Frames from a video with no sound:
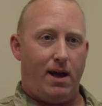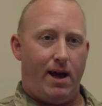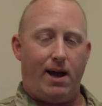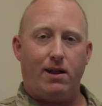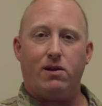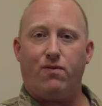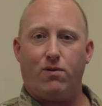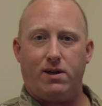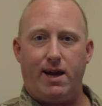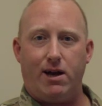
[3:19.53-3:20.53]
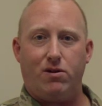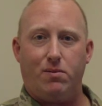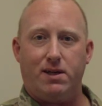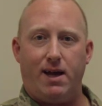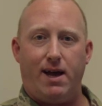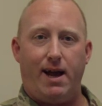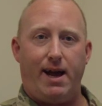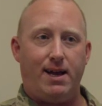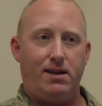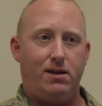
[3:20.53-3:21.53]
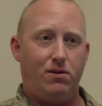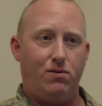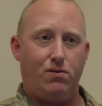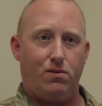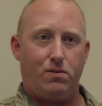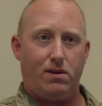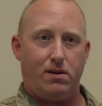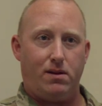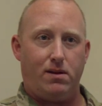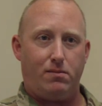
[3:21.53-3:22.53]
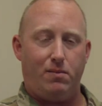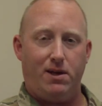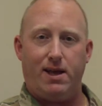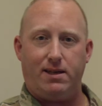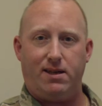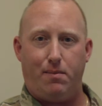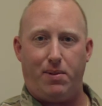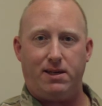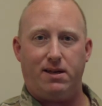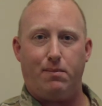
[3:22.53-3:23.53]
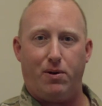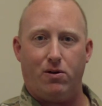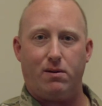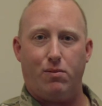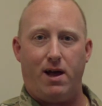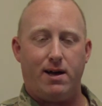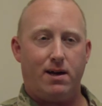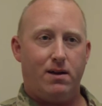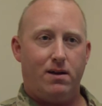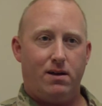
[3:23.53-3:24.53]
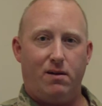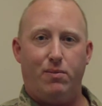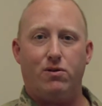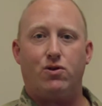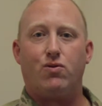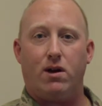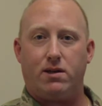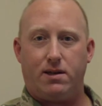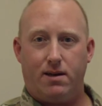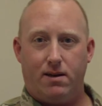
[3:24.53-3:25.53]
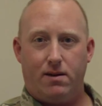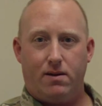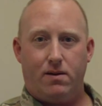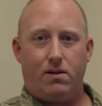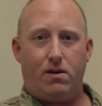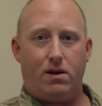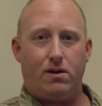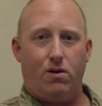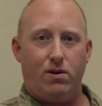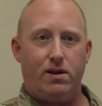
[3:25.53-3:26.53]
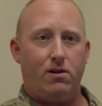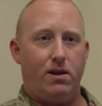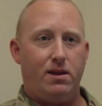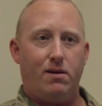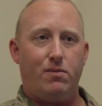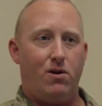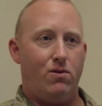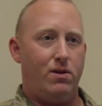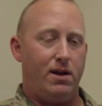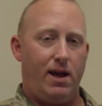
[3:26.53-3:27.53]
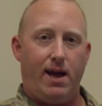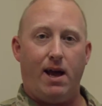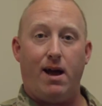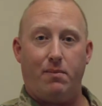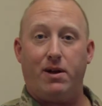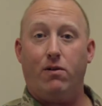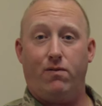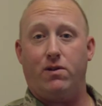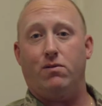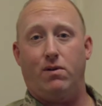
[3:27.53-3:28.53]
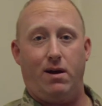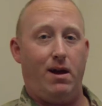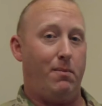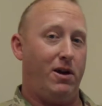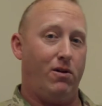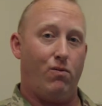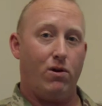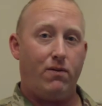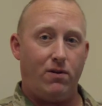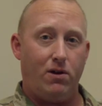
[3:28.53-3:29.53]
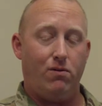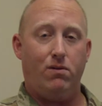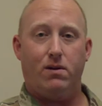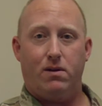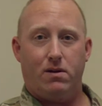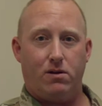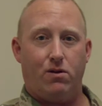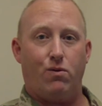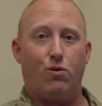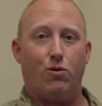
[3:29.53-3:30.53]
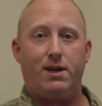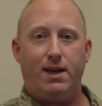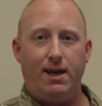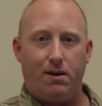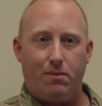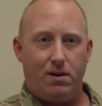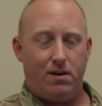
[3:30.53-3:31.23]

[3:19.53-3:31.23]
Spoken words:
I looked for integrity because I had to me that's that basic building block to build trust. You go in there and let them know that, hey, I'm here for you. I'm here to work for you. We're a team.